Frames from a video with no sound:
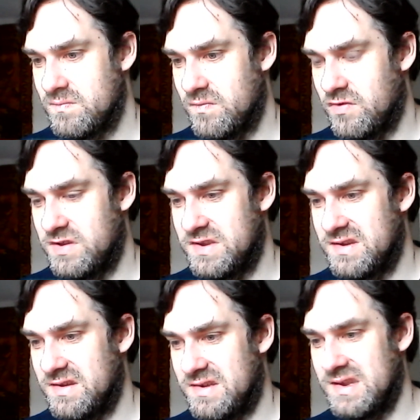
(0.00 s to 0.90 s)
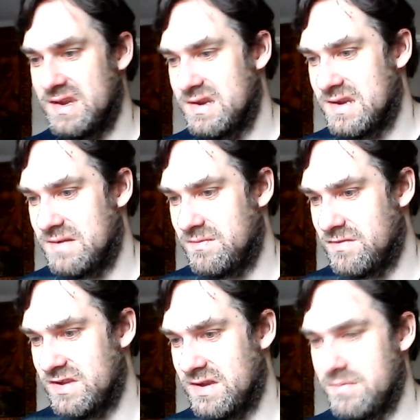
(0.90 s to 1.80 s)
what did I say her
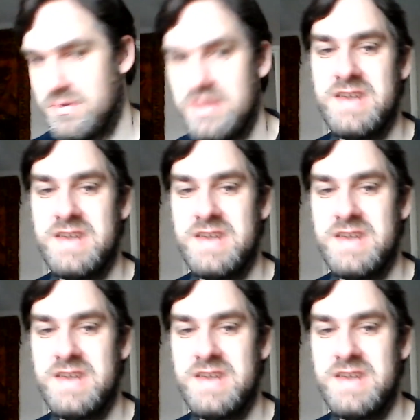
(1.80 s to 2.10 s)
name?